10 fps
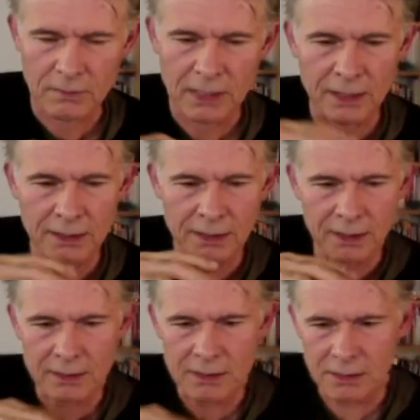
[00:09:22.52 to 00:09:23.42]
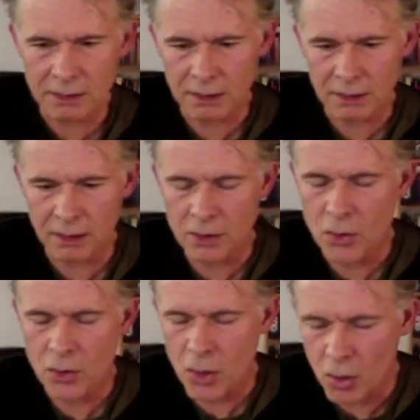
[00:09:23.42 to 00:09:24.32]
And there is a
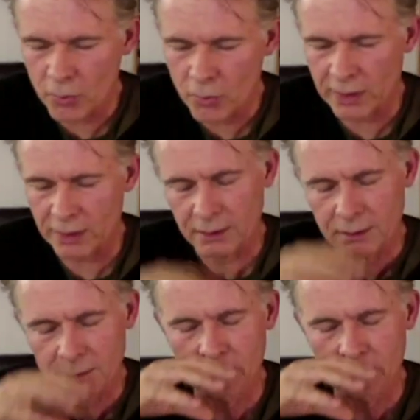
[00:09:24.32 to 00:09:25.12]
knowing